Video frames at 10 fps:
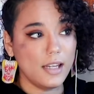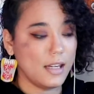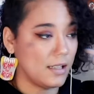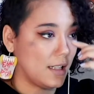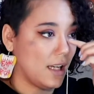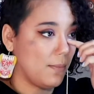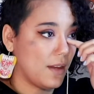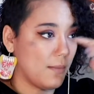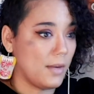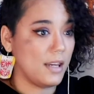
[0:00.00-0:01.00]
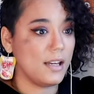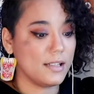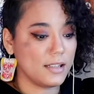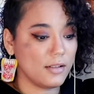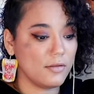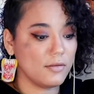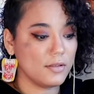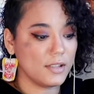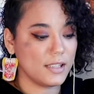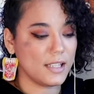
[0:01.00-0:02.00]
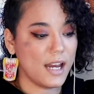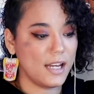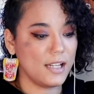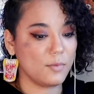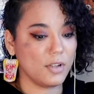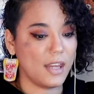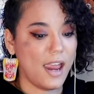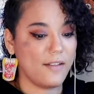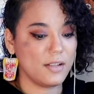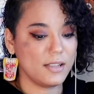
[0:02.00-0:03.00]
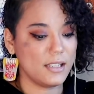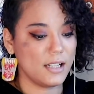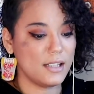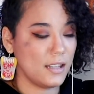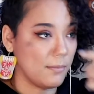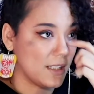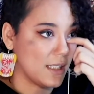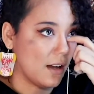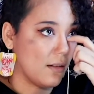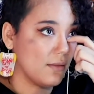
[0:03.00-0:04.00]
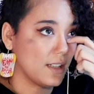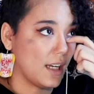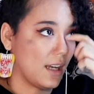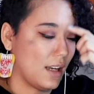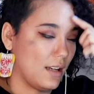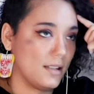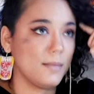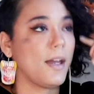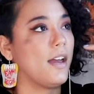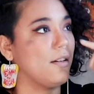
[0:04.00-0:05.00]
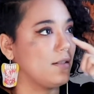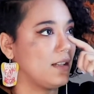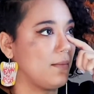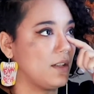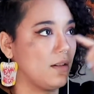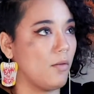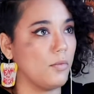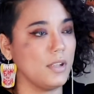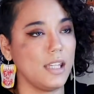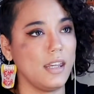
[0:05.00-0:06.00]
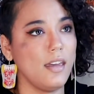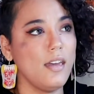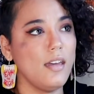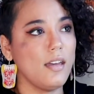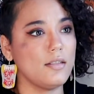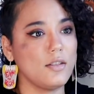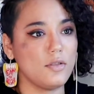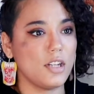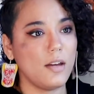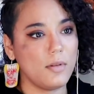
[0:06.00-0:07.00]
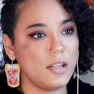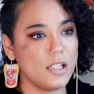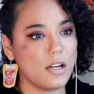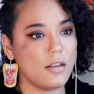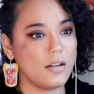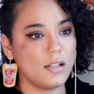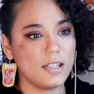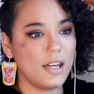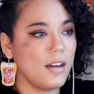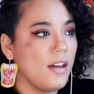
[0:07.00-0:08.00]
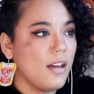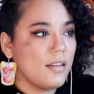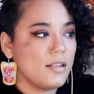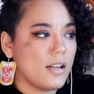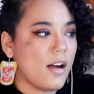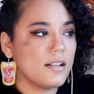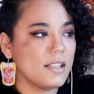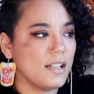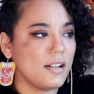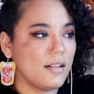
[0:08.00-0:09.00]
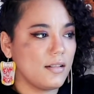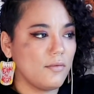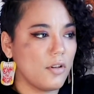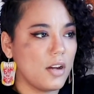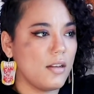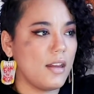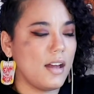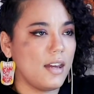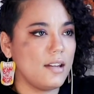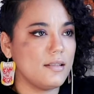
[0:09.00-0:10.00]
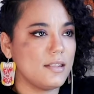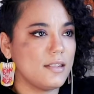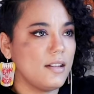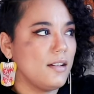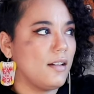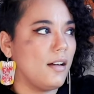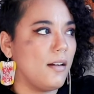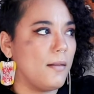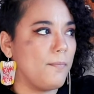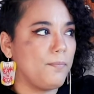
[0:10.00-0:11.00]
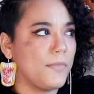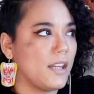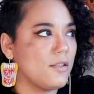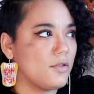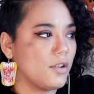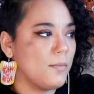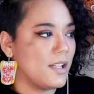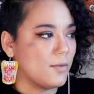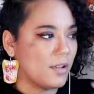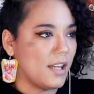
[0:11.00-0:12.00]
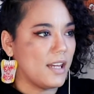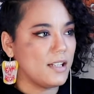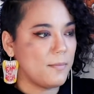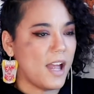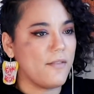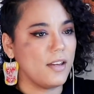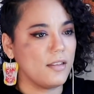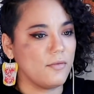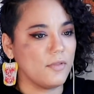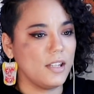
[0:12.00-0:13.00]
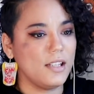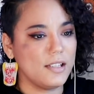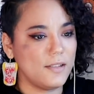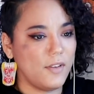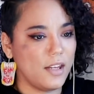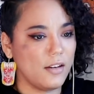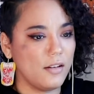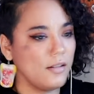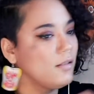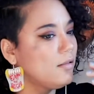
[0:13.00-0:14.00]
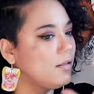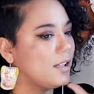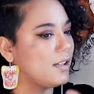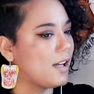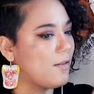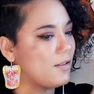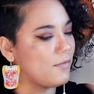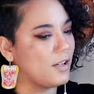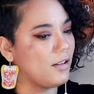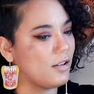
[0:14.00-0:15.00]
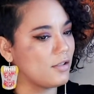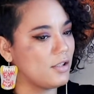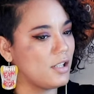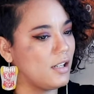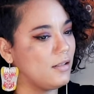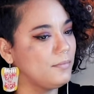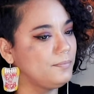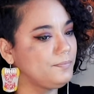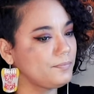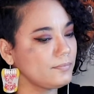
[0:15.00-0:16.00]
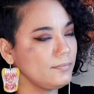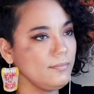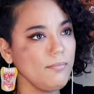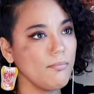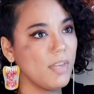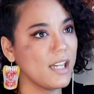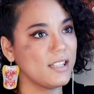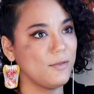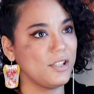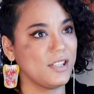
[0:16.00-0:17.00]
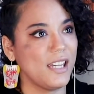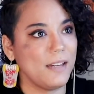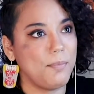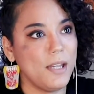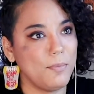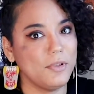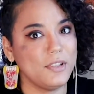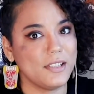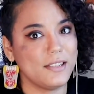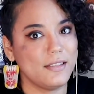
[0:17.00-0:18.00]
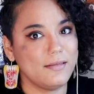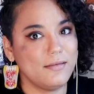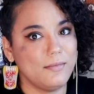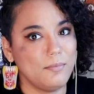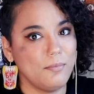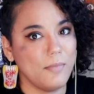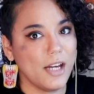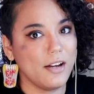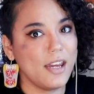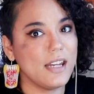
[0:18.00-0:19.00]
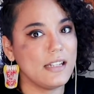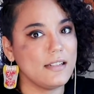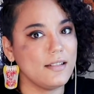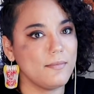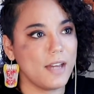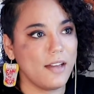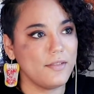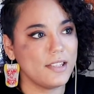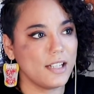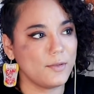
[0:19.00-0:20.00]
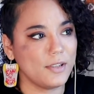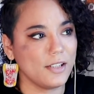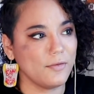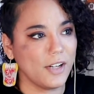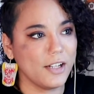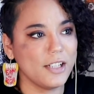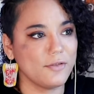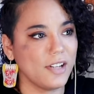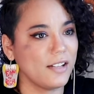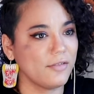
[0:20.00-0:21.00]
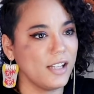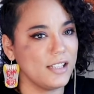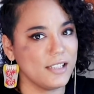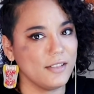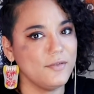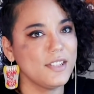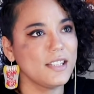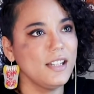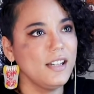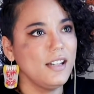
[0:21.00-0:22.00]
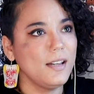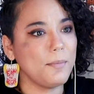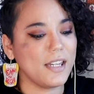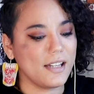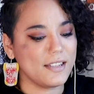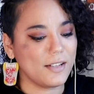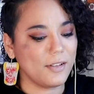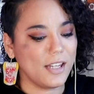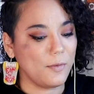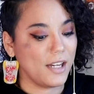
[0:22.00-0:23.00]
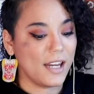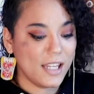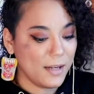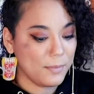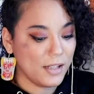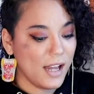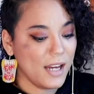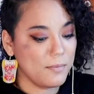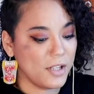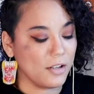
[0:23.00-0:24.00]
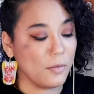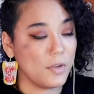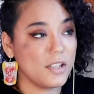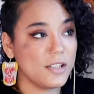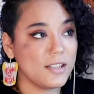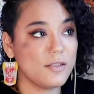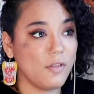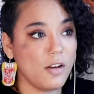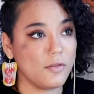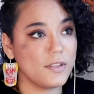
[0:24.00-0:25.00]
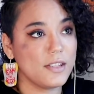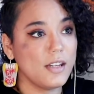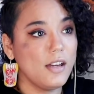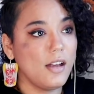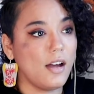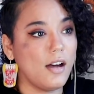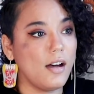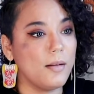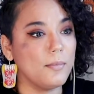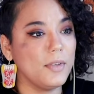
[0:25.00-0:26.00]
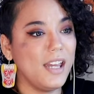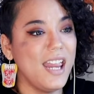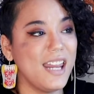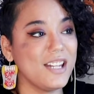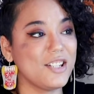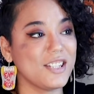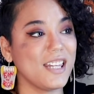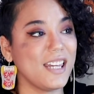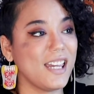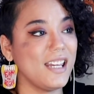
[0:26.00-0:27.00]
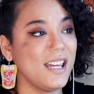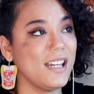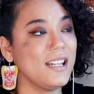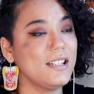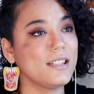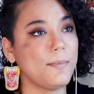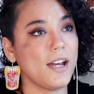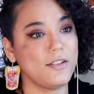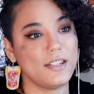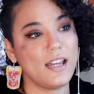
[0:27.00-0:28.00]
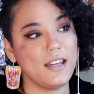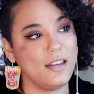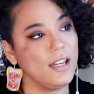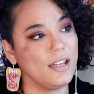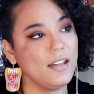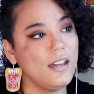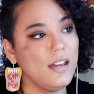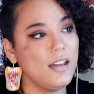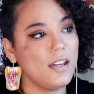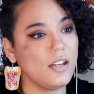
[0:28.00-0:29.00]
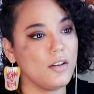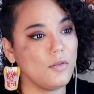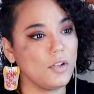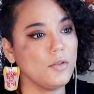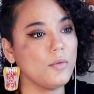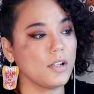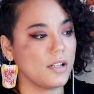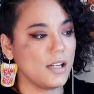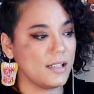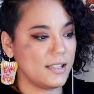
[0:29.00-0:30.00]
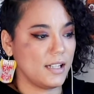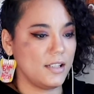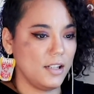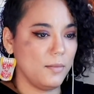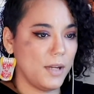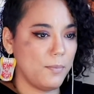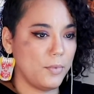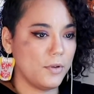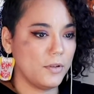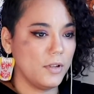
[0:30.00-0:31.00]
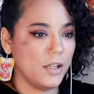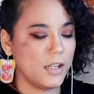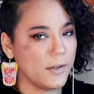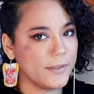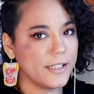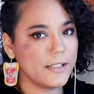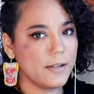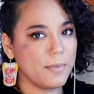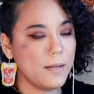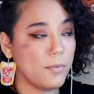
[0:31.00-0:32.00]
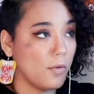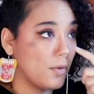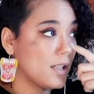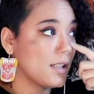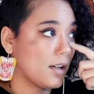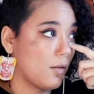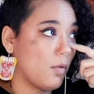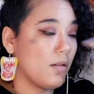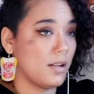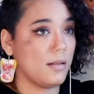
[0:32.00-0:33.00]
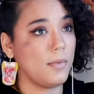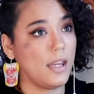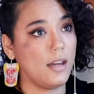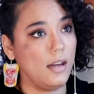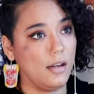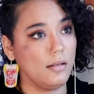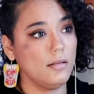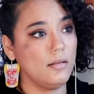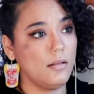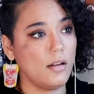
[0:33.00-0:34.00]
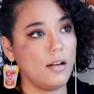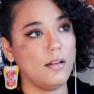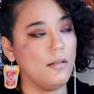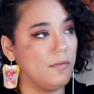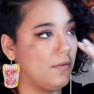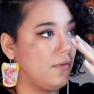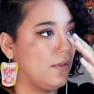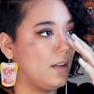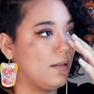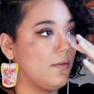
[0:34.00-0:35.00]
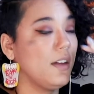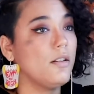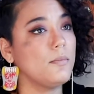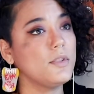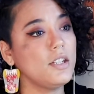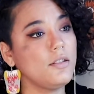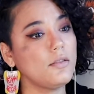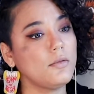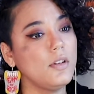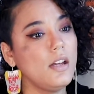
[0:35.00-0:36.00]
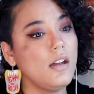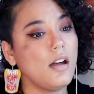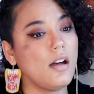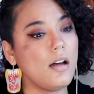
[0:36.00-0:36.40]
Like to keep them in yeah. these little societies where they have to stick to themselves. Like it inspires them to only associate with each other. It's like the toxic royal lines, um, like those Germans where they ended up having the really disfigured, like the guy with a very large uh, chin, because it yeah. was just like people just marrying and having sex with their very direct relatives because they were like, we got to keep the line pure, which is gross. Um, and it just yeah. like, it, it, inspires that, like, you know, you are going to stick to your people, you don't touch our people, which is like a quote at the beginning of the film, too. Yeah.